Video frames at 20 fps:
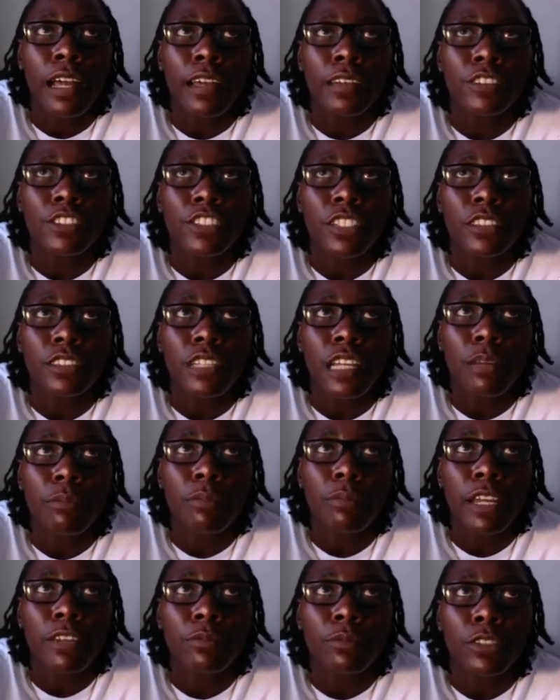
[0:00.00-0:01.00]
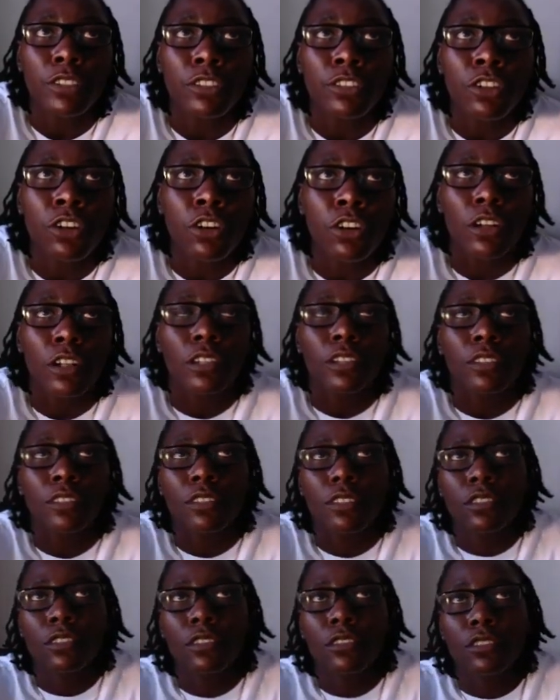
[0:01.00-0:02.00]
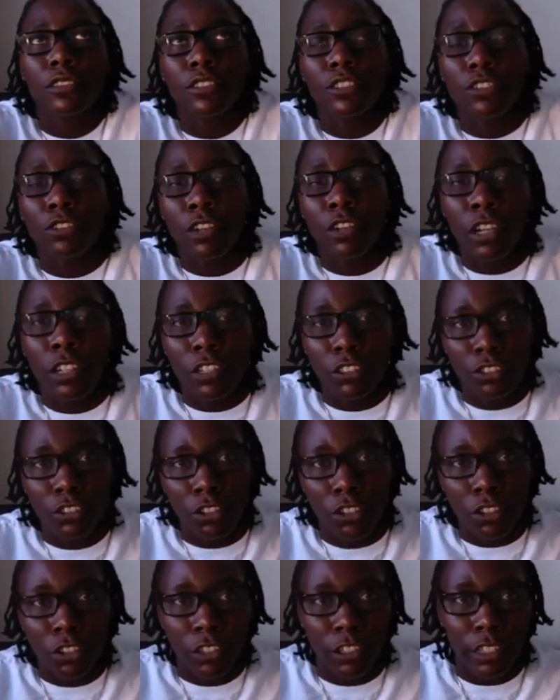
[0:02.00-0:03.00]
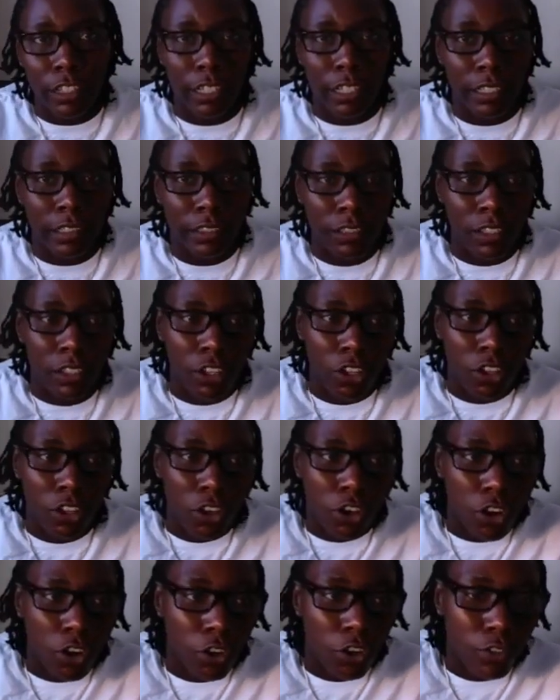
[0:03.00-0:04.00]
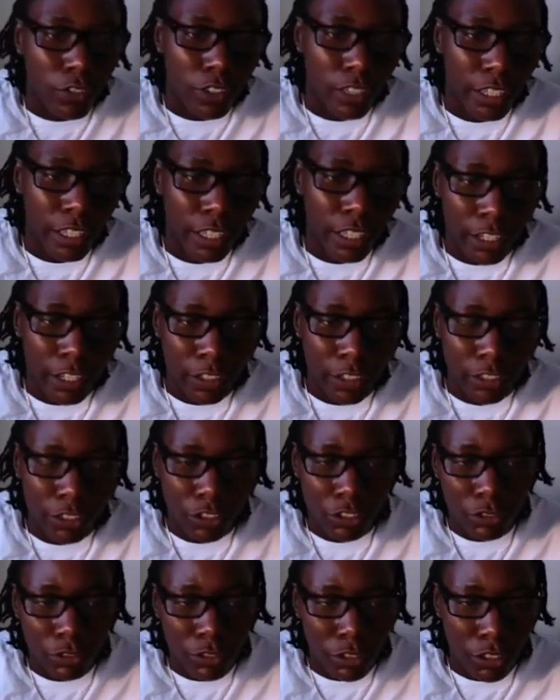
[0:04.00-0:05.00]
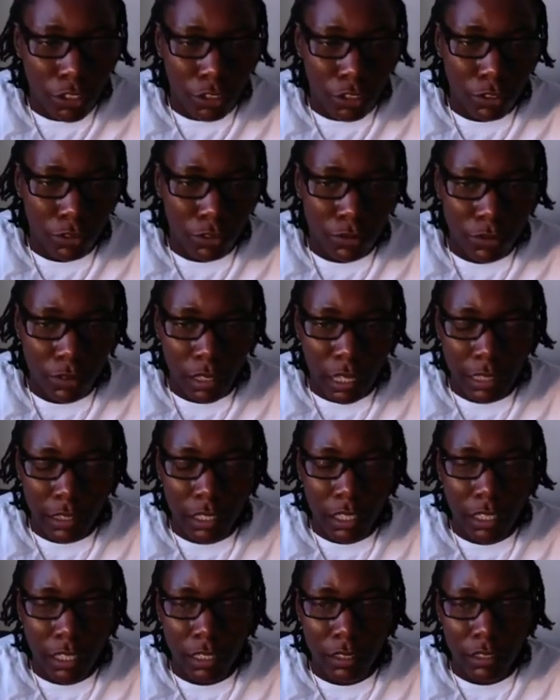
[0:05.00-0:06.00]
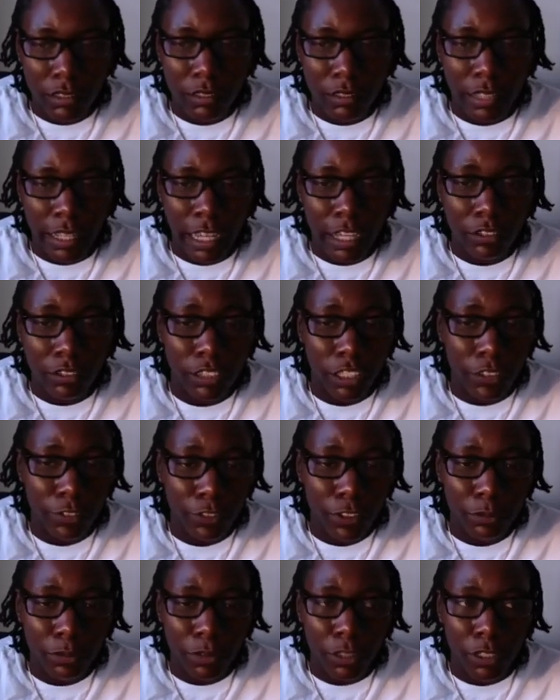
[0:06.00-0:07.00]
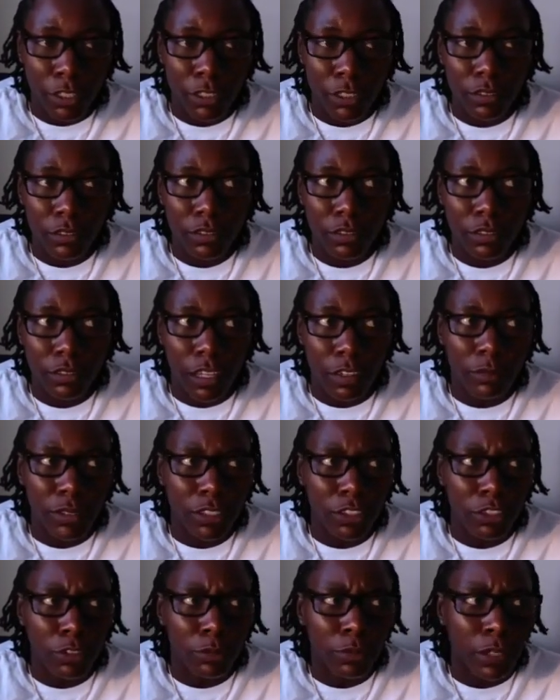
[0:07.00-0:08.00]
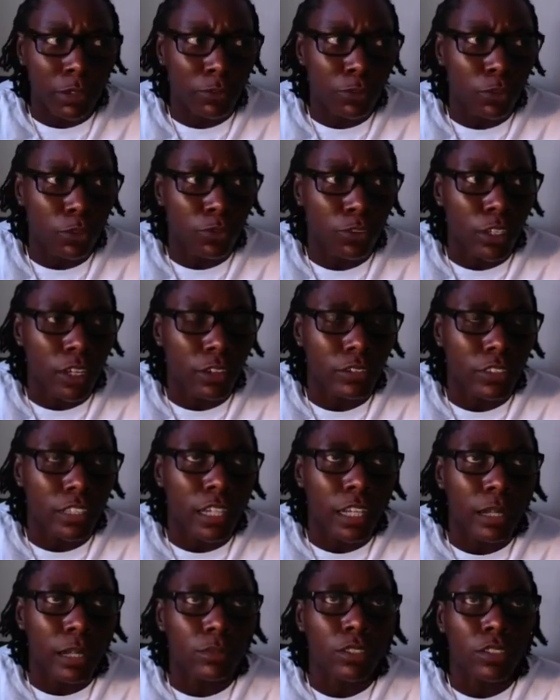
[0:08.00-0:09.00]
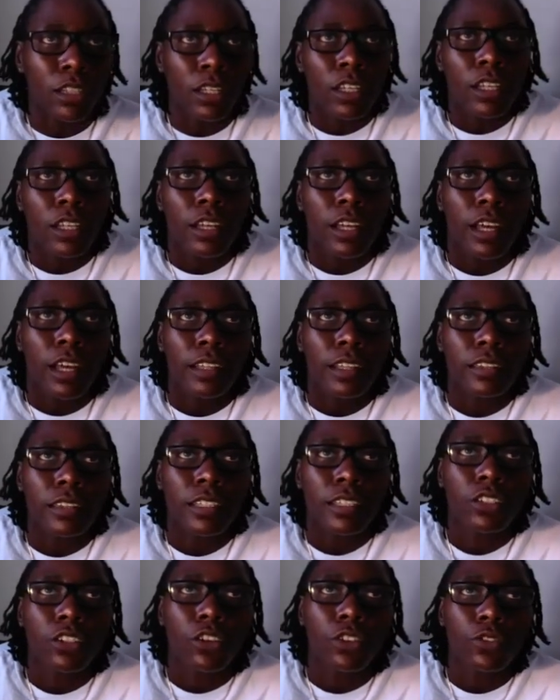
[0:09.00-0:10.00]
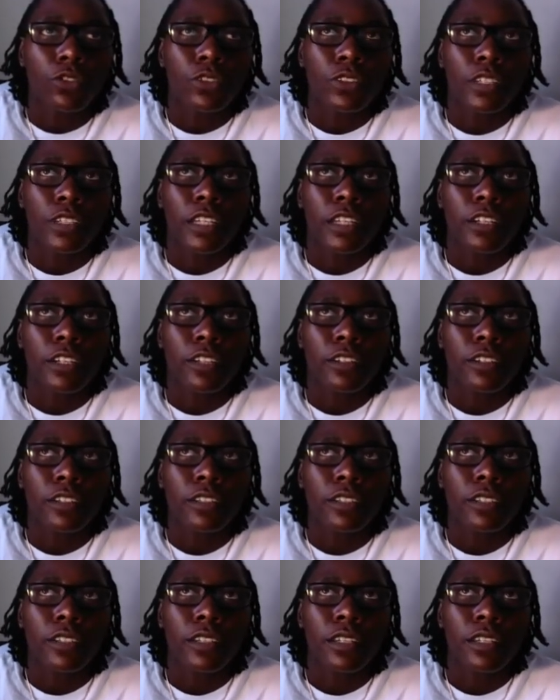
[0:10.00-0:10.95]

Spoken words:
just got back from Qatar, Doha, Qatar, and over there, I think it's now different, but I've been there about 4 or 5 times. I think over there,